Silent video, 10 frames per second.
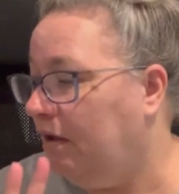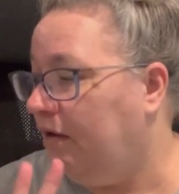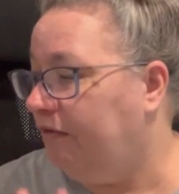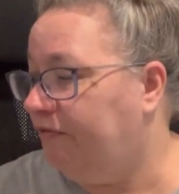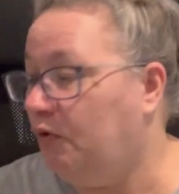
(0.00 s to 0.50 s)

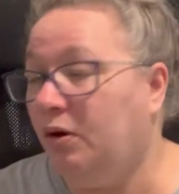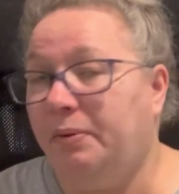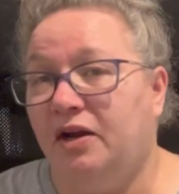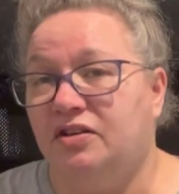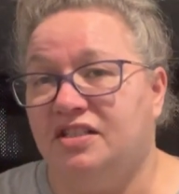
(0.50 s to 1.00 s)
4
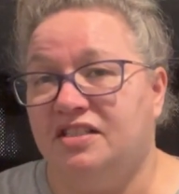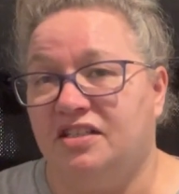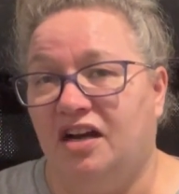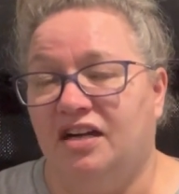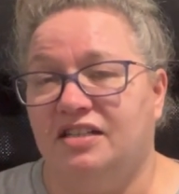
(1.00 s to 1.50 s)
pairs of
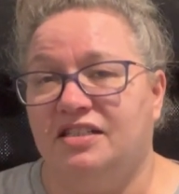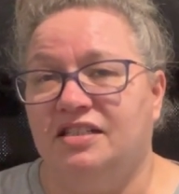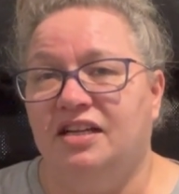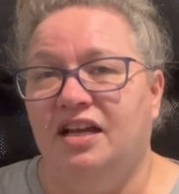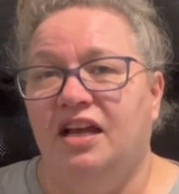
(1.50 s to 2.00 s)

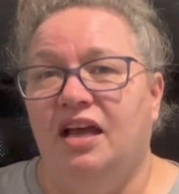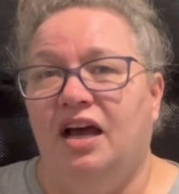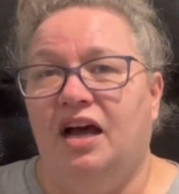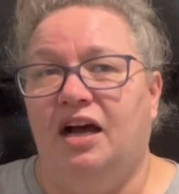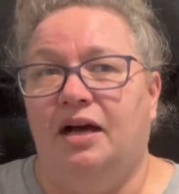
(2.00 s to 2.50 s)
socks
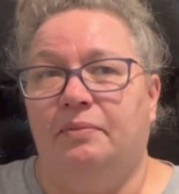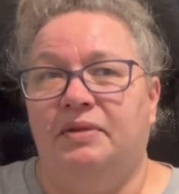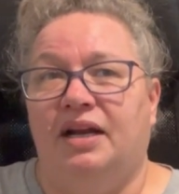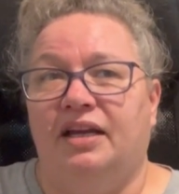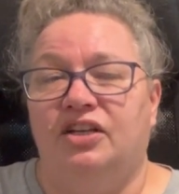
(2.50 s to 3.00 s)

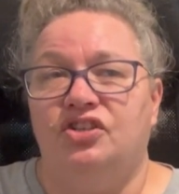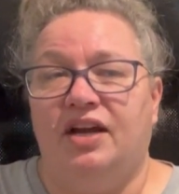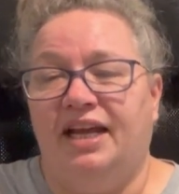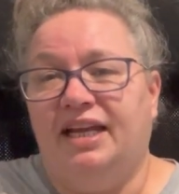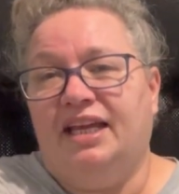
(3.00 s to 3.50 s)
that I'm going to try
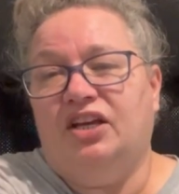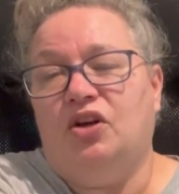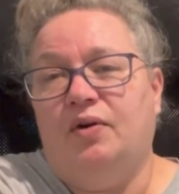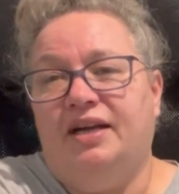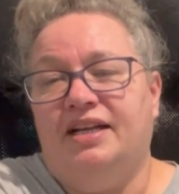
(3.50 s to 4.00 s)
and get
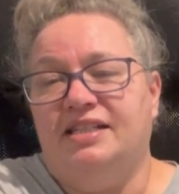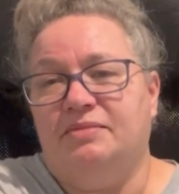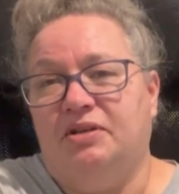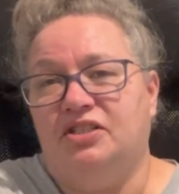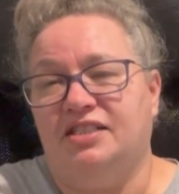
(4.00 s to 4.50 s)
going as
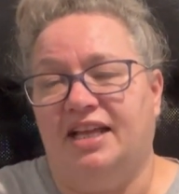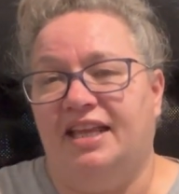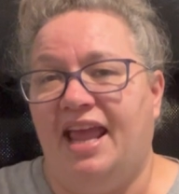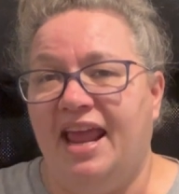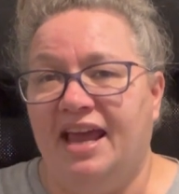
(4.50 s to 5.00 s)
much as I
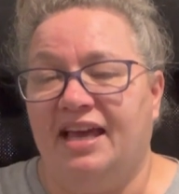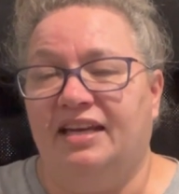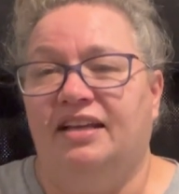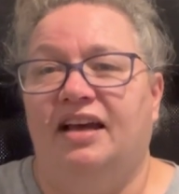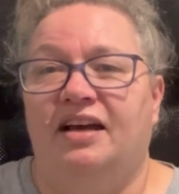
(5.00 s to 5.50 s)

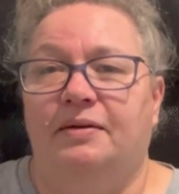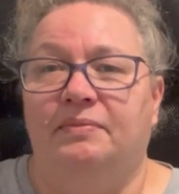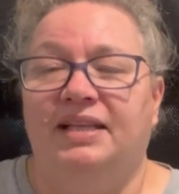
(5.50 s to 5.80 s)
can.